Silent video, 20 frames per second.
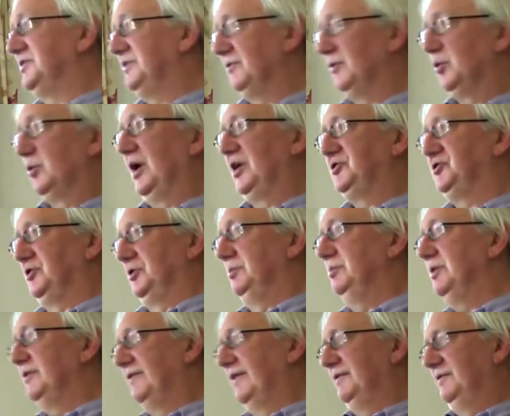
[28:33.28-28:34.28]
a different question,
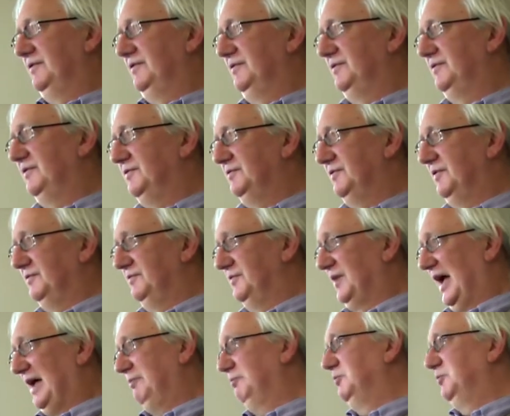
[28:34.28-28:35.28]

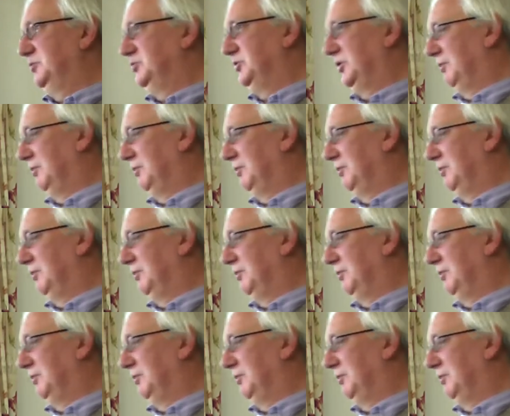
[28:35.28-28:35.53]
but